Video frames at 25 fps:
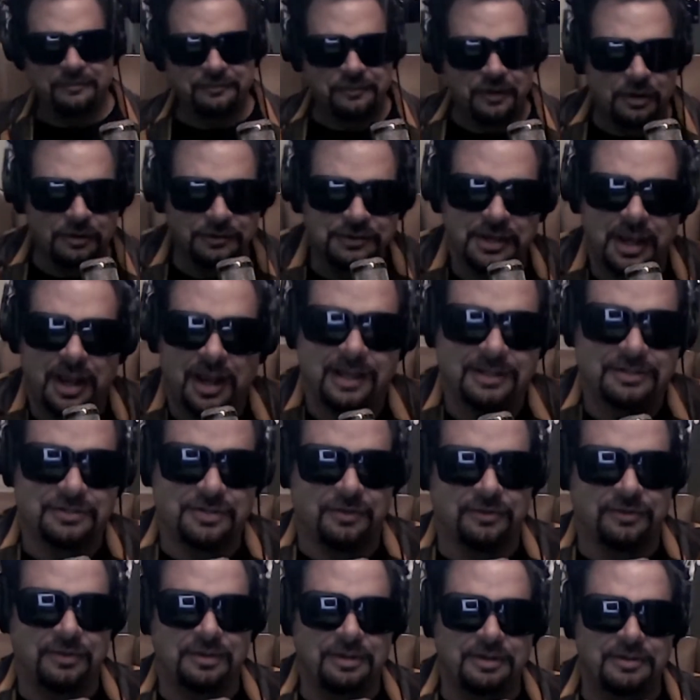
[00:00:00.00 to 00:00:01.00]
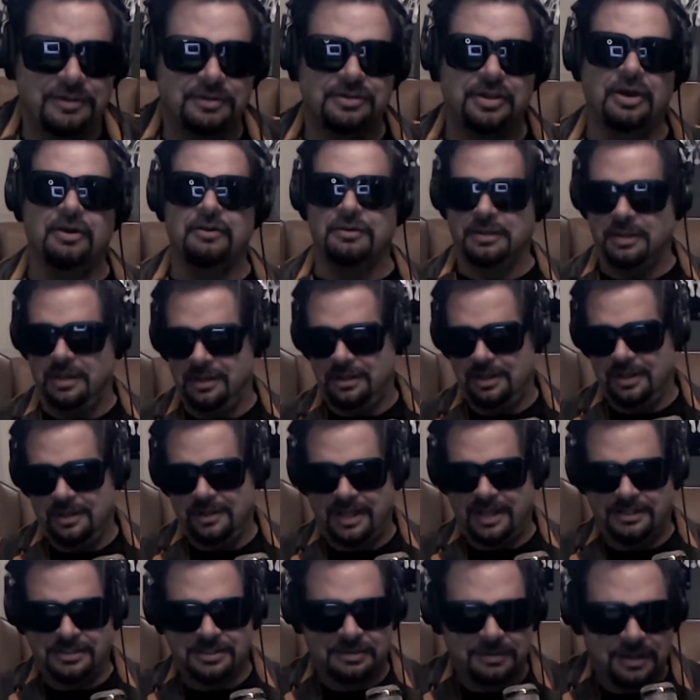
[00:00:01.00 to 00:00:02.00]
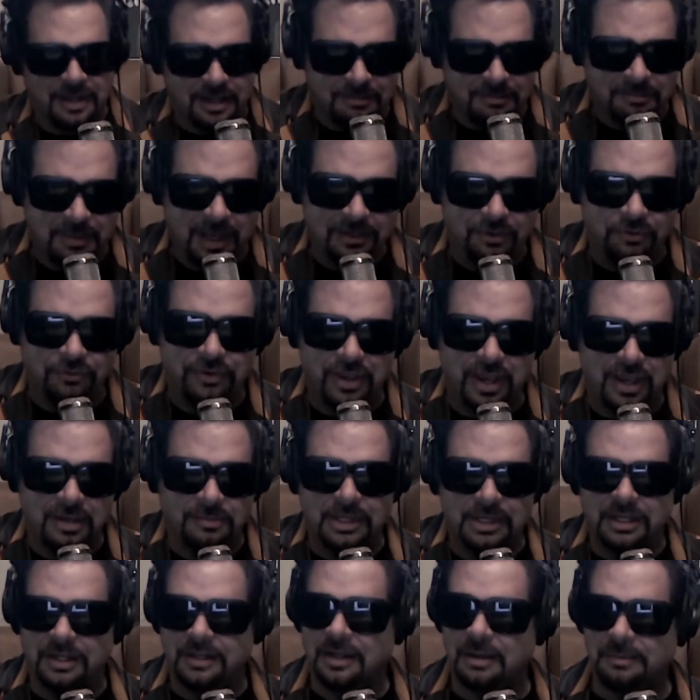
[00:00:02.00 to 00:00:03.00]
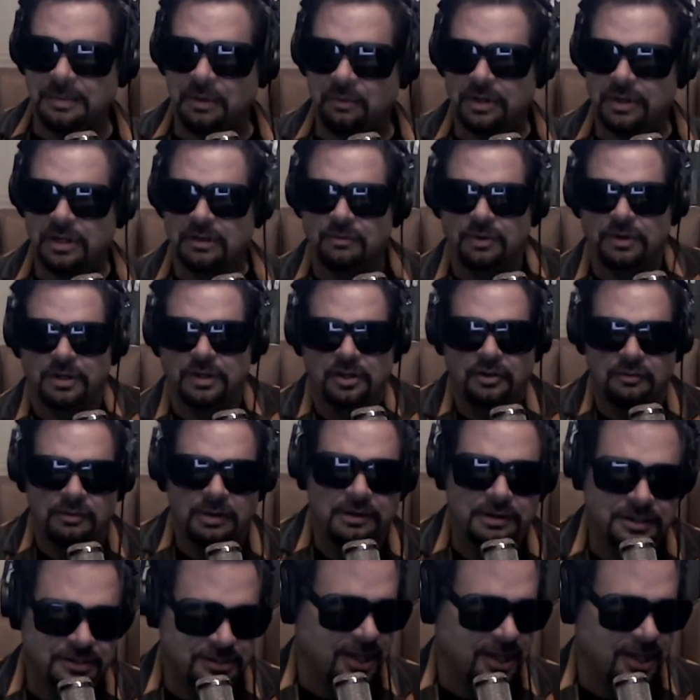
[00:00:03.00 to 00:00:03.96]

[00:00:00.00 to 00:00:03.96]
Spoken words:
folks. Hi. So that's Michael Damian. I mean, what a career he's